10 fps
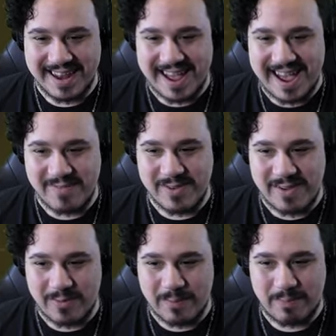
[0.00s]
I've
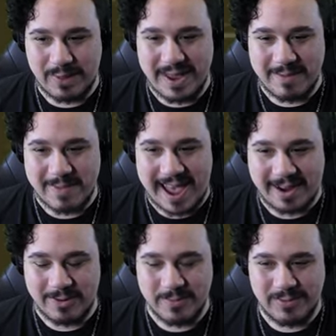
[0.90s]
never played a
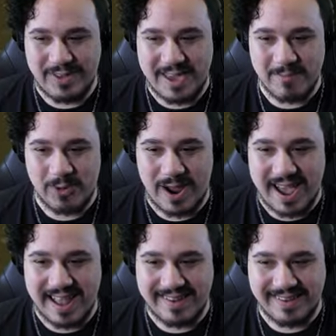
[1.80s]
Backrooms game where I
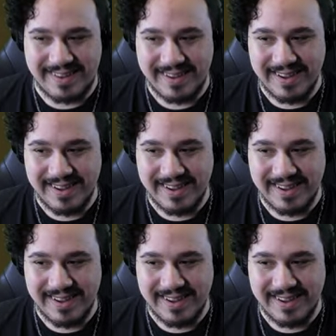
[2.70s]
had to